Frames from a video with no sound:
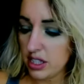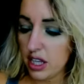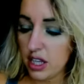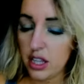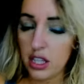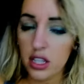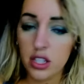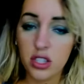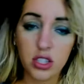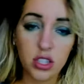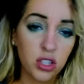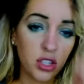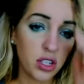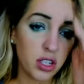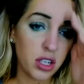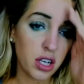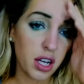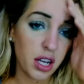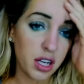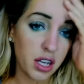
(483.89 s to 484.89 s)
I like to do
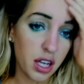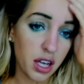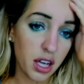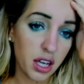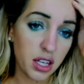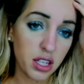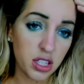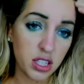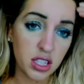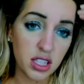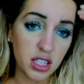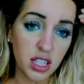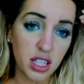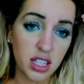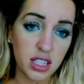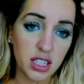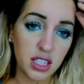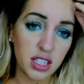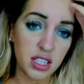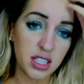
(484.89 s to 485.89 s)
it at night just
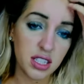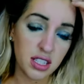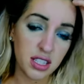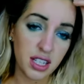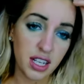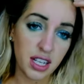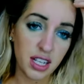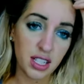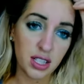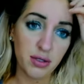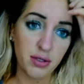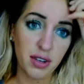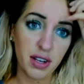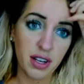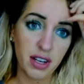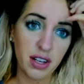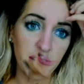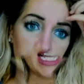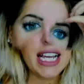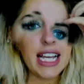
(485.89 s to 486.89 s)
because it takes a while.